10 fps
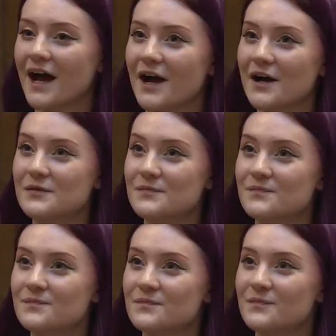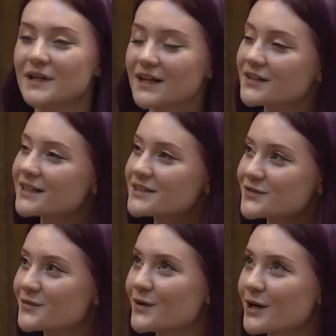Um, but I think
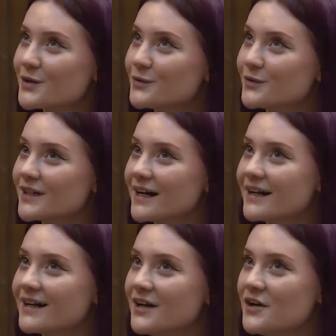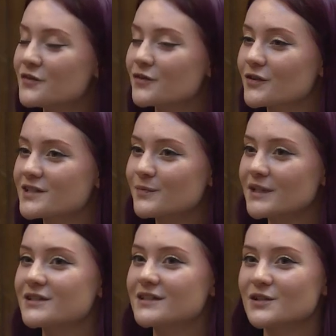it's remarkable that for a
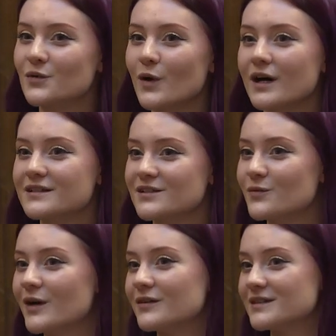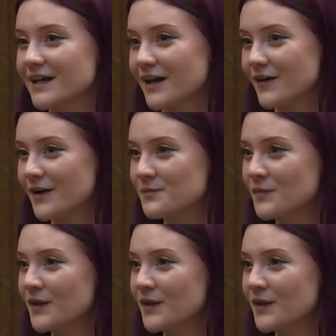species that works so well together,